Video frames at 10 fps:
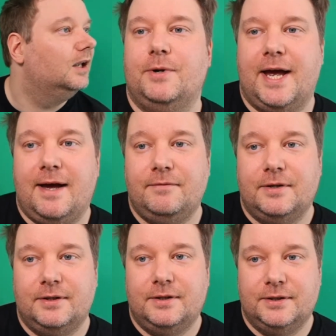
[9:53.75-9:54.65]
We have
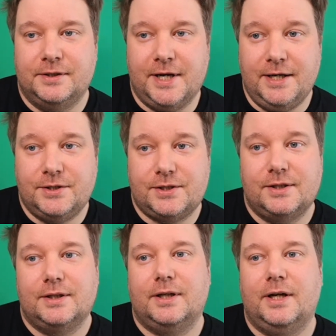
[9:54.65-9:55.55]
the dates,
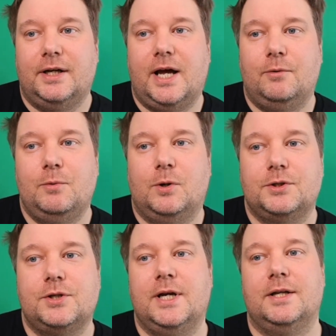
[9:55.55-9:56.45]
and now we want
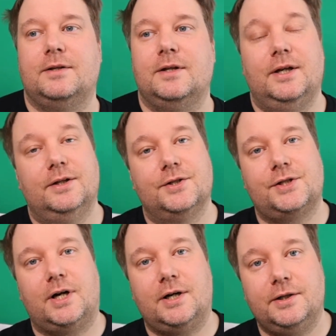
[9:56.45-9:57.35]
to get the
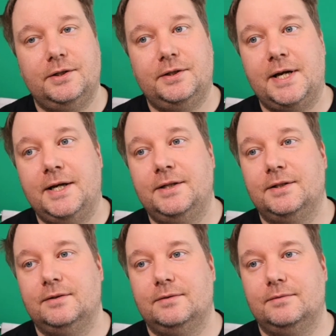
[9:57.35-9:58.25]
start of the date,
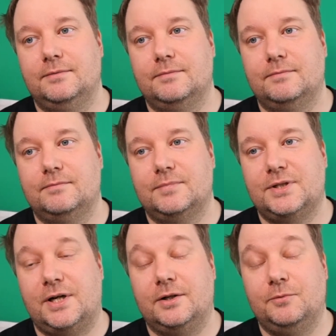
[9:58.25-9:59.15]

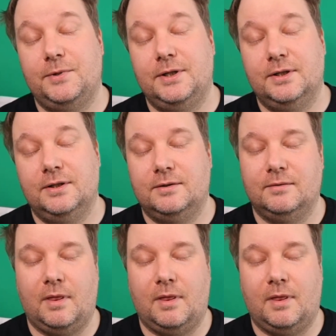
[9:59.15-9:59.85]
start of the week date. Or...